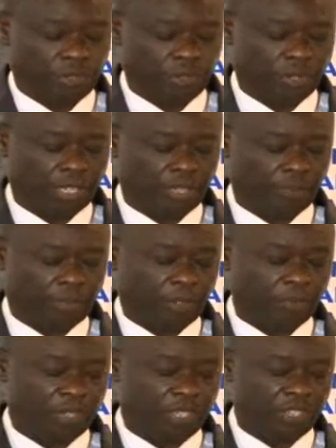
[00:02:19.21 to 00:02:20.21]
youth
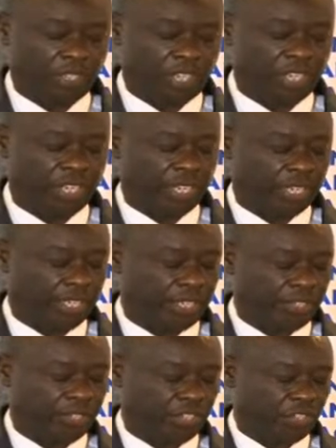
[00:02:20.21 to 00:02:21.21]
unemployment in Kenya
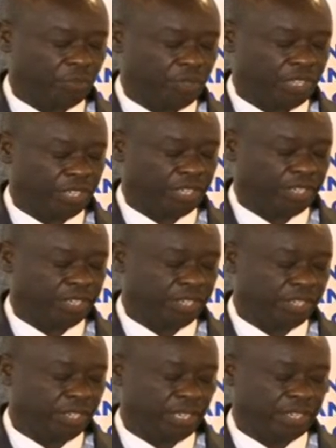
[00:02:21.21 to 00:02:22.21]
is estimated
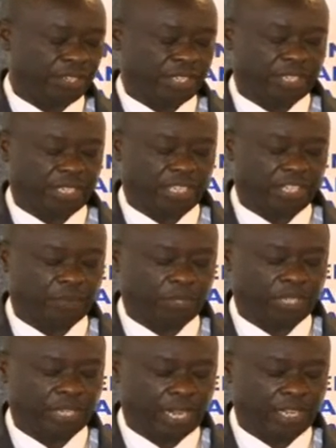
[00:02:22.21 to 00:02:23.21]
at
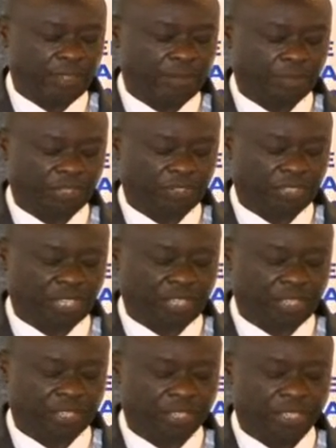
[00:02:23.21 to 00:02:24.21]

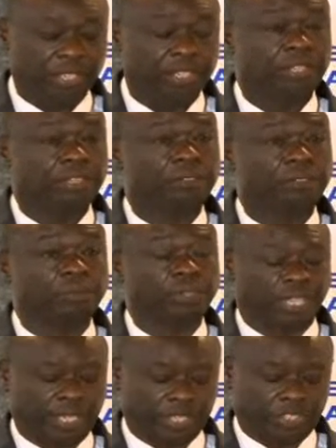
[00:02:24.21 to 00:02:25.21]
8.9%,
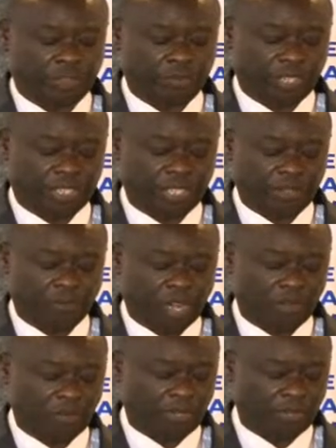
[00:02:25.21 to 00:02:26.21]
with an estimated
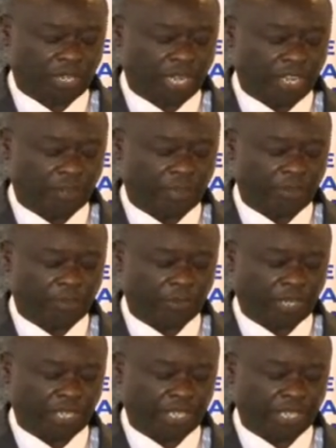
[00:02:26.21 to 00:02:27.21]
1 million young
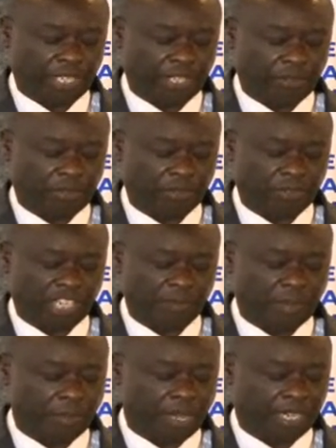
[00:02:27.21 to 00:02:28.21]
people getting into the
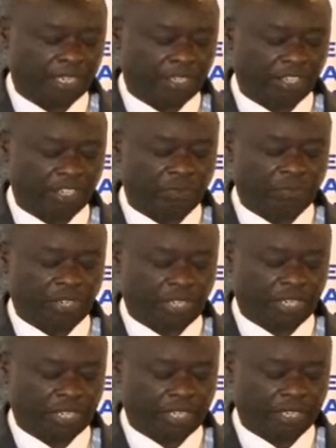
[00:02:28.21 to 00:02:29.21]
labor market
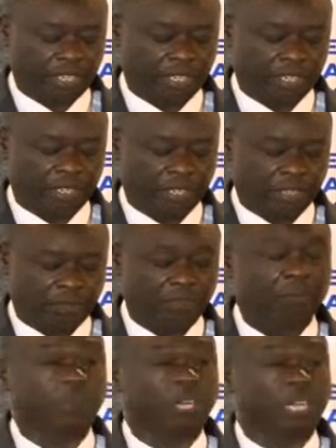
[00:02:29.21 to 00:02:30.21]
every year
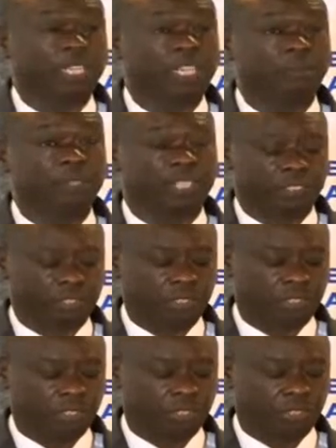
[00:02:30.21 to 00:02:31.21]
from our academic
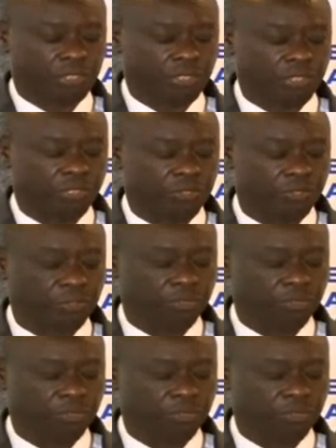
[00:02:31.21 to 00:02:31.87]
institutions.